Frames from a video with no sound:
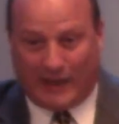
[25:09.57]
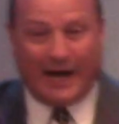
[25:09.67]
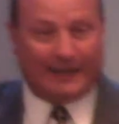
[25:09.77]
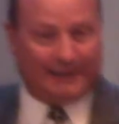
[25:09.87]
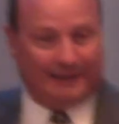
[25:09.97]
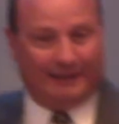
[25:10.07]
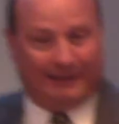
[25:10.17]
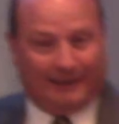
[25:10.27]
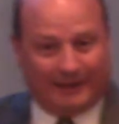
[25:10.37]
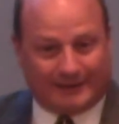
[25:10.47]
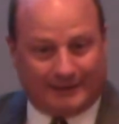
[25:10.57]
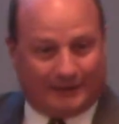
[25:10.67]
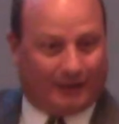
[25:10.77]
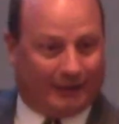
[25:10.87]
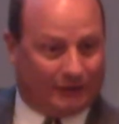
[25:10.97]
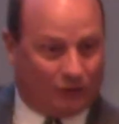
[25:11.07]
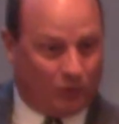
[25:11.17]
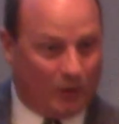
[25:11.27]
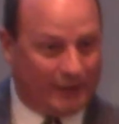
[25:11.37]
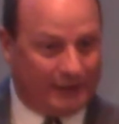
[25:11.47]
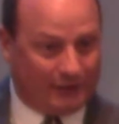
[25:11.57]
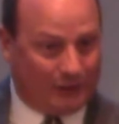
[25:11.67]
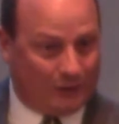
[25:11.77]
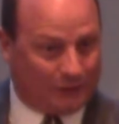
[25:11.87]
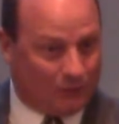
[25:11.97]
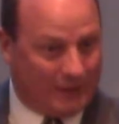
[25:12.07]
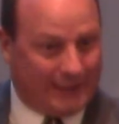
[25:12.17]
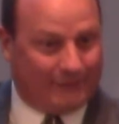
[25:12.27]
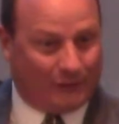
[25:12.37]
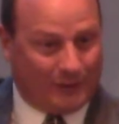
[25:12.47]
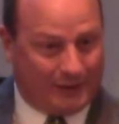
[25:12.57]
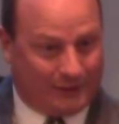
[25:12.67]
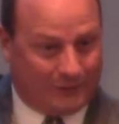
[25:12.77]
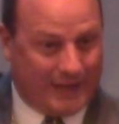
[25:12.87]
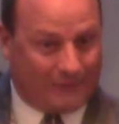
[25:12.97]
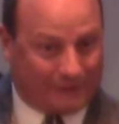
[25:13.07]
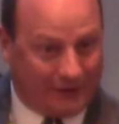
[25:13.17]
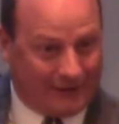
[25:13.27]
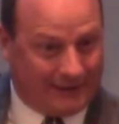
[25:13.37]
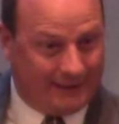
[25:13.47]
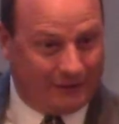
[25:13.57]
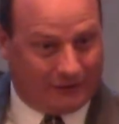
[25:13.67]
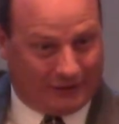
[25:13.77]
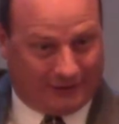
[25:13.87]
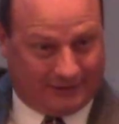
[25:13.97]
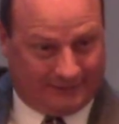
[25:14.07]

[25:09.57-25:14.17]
body, isn't a 20-year-old or whatever running around with all that energy.